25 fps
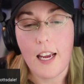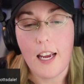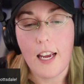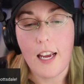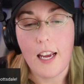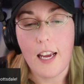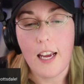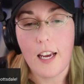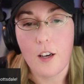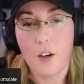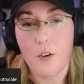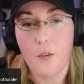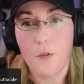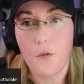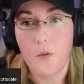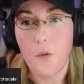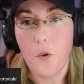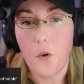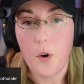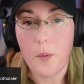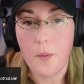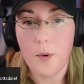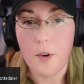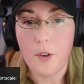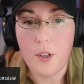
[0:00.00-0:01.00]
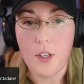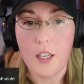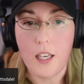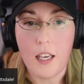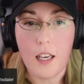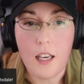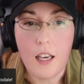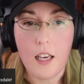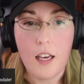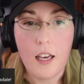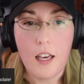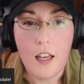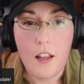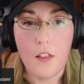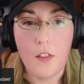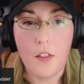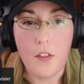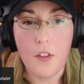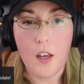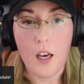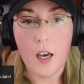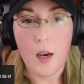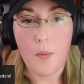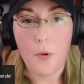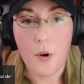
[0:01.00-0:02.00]
and formerly
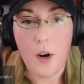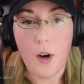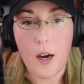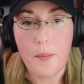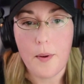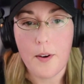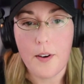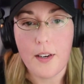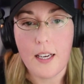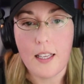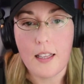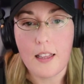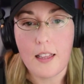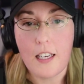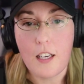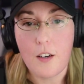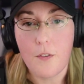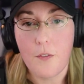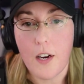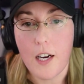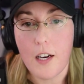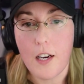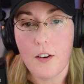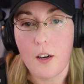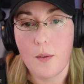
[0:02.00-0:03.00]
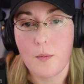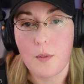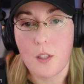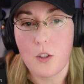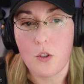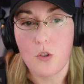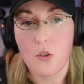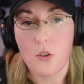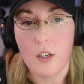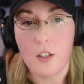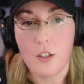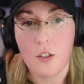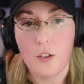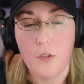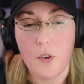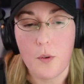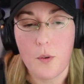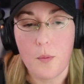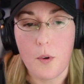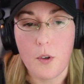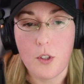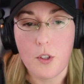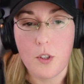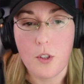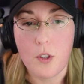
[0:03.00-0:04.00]
the primary and lead firearms instructor
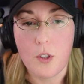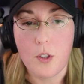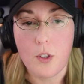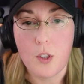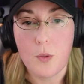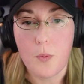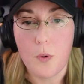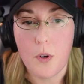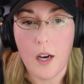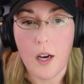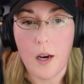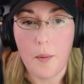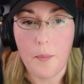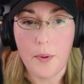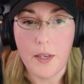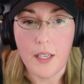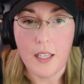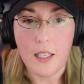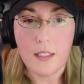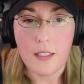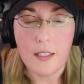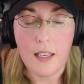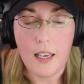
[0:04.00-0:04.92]
for multiple companies.